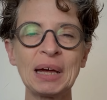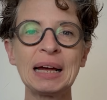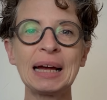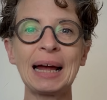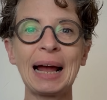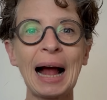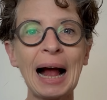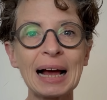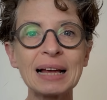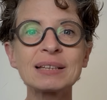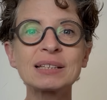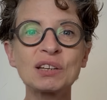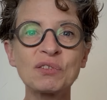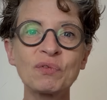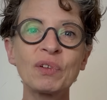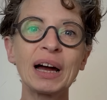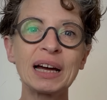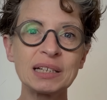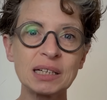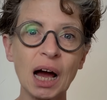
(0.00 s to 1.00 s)
It has to
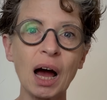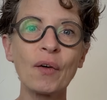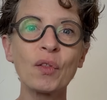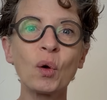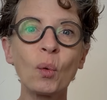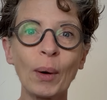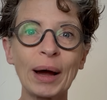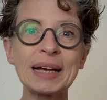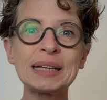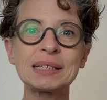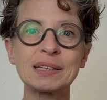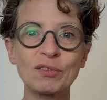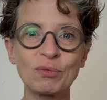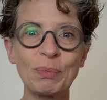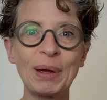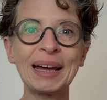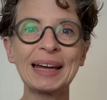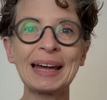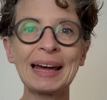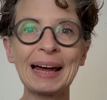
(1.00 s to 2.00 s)
find other ways of
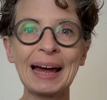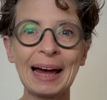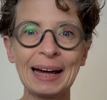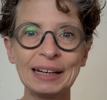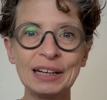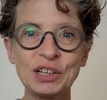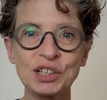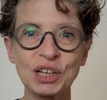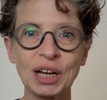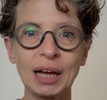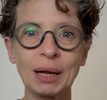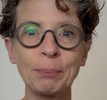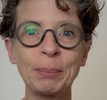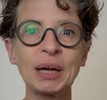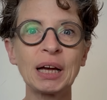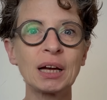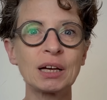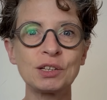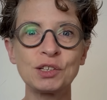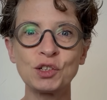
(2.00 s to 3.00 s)
making energy
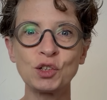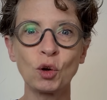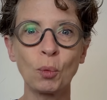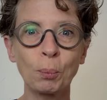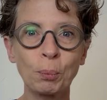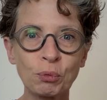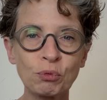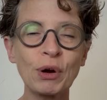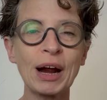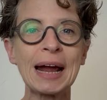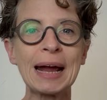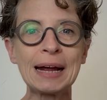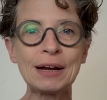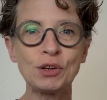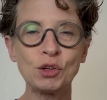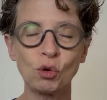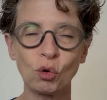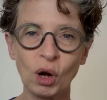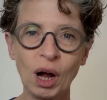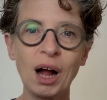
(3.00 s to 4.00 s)
because your brain,
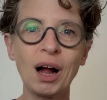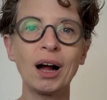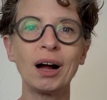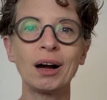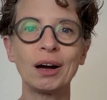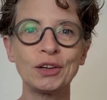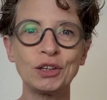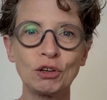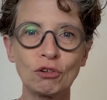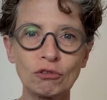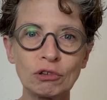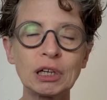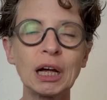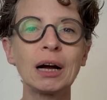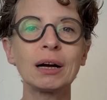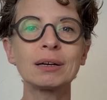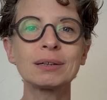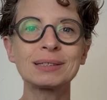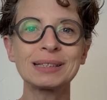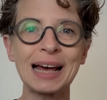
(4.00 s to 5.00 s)
your heart, your
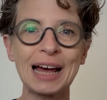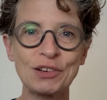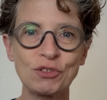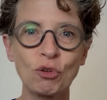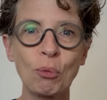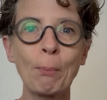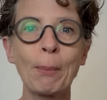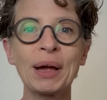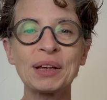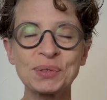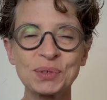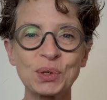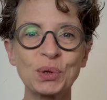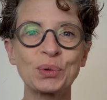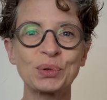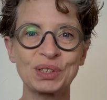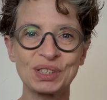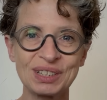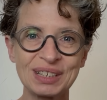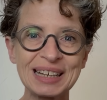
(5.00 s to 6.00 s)
lungs, and your
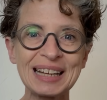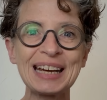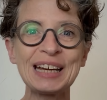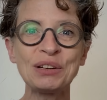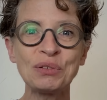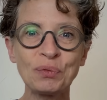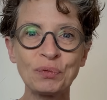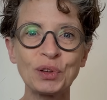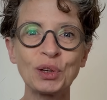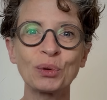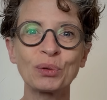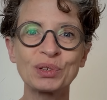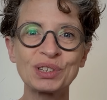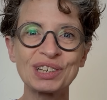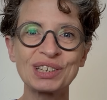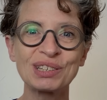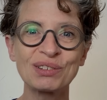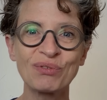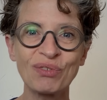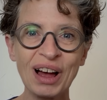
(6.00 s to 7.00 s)
muscles need fuel to
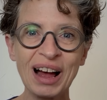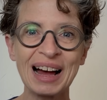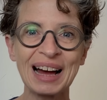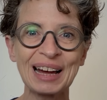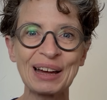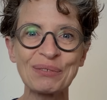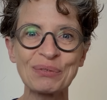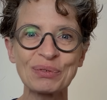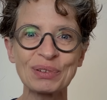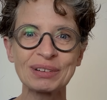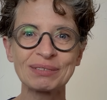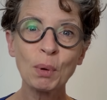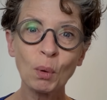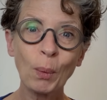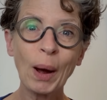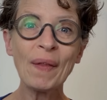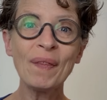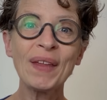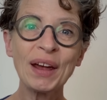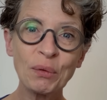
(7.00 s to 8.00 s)
survive. But
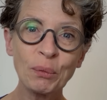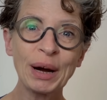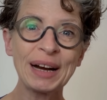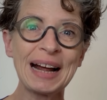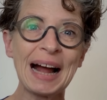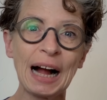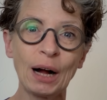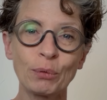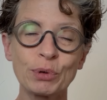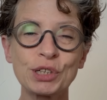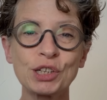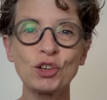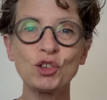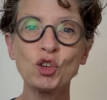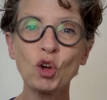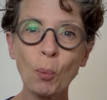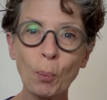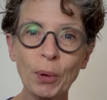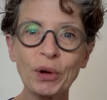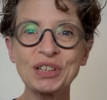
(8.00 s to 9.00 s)
when they run out,
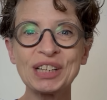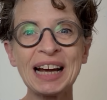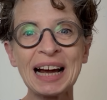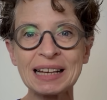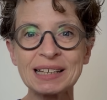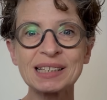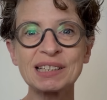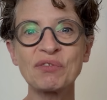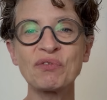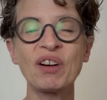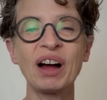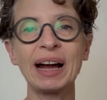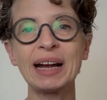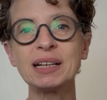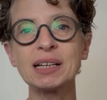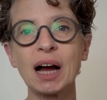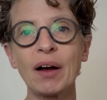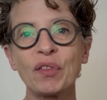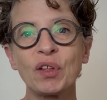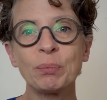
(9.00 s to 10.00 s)
your body has to
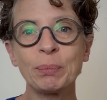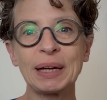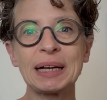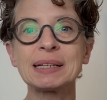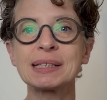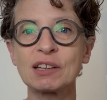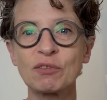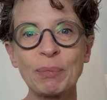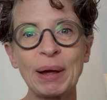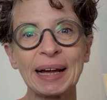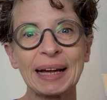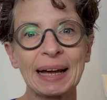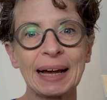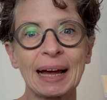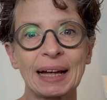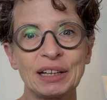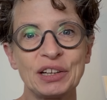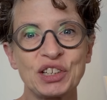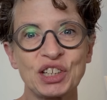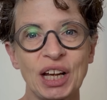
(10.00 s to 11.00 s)
find other means of making
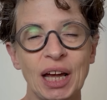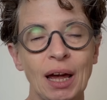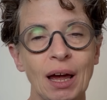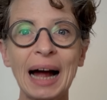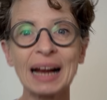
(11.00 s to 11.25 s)
energy.